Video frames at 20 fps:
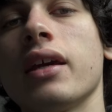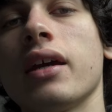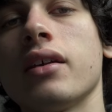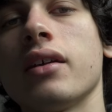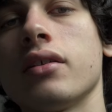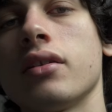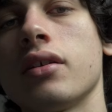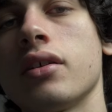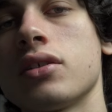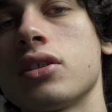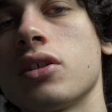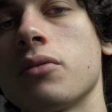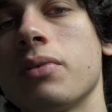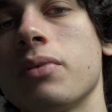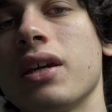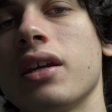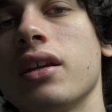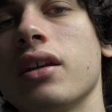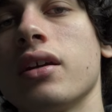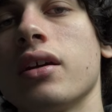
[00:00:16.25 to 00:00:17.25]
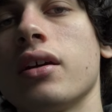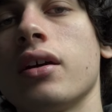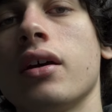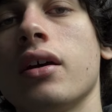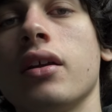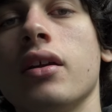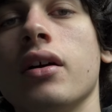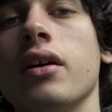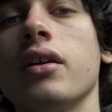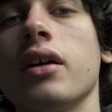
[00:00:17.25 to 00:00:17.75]
anticipating
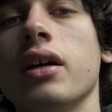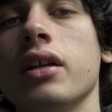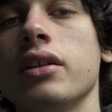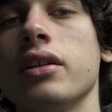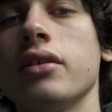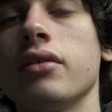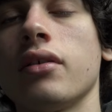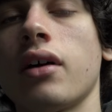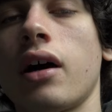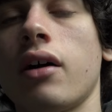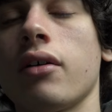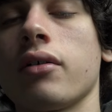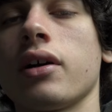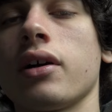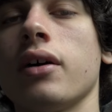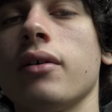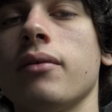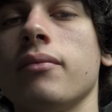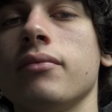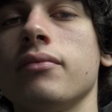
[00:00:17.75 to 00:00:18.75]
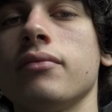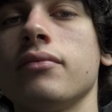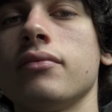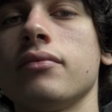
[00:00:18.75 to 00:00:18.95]
an unideal outcome.